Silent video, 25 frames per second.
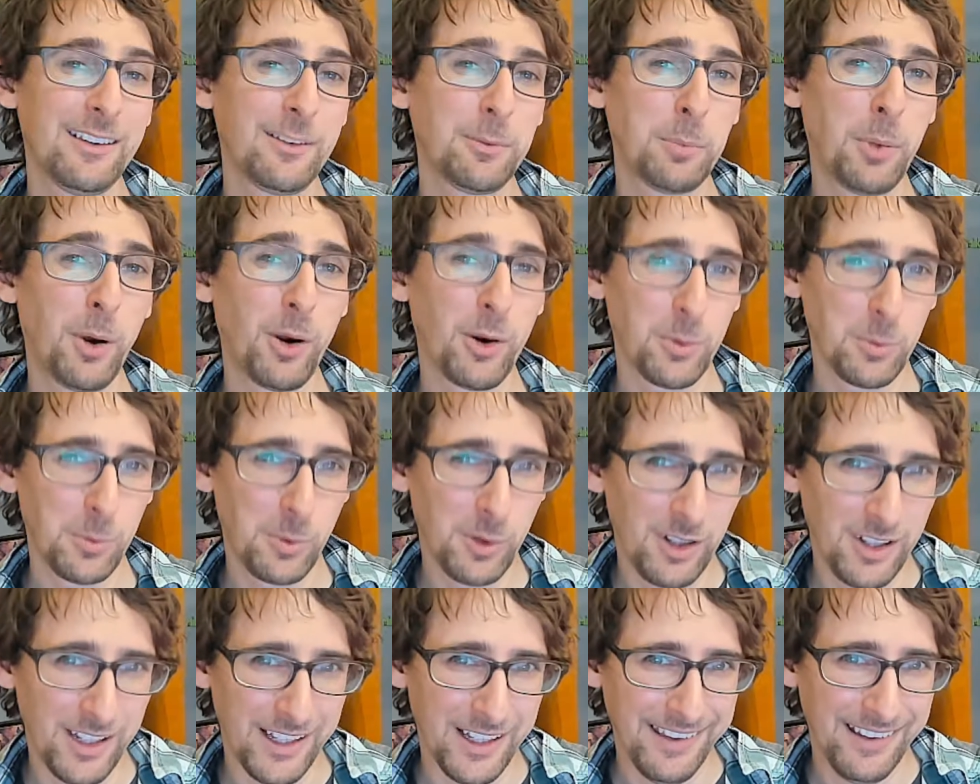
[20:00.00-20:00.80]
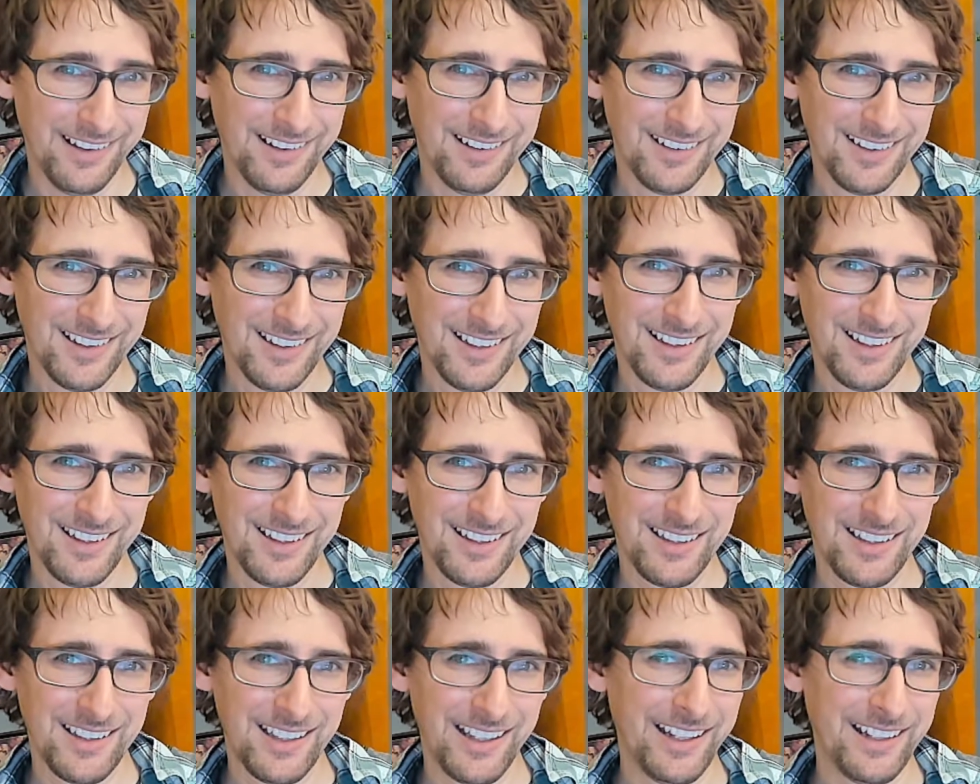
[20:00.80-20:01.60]
part one.
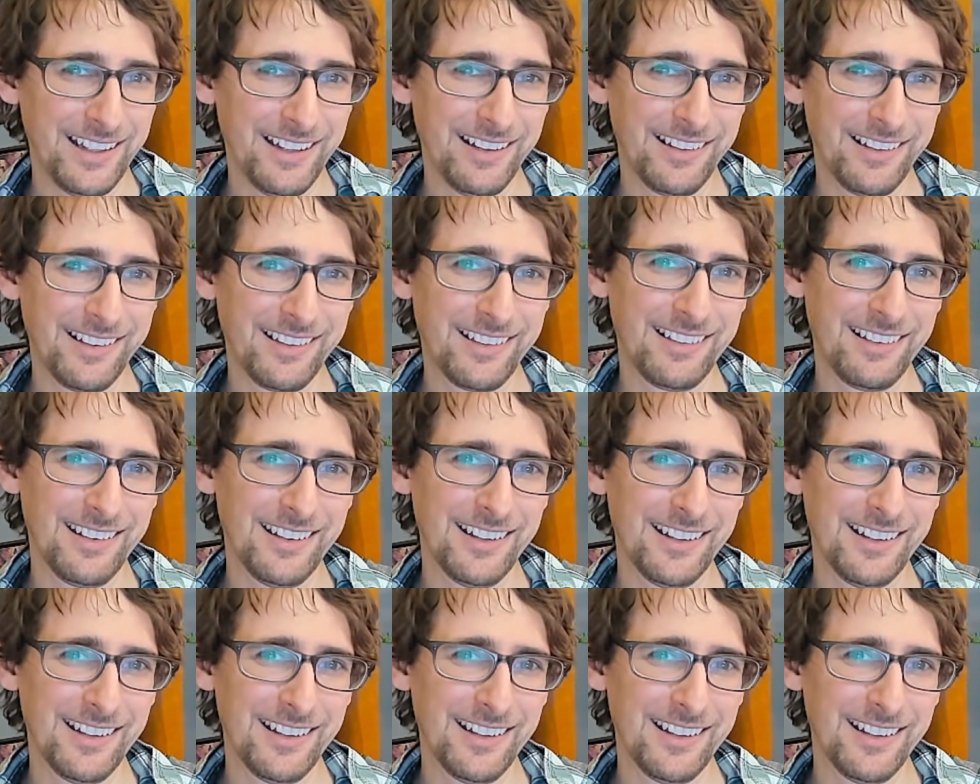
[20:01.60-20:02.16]
It is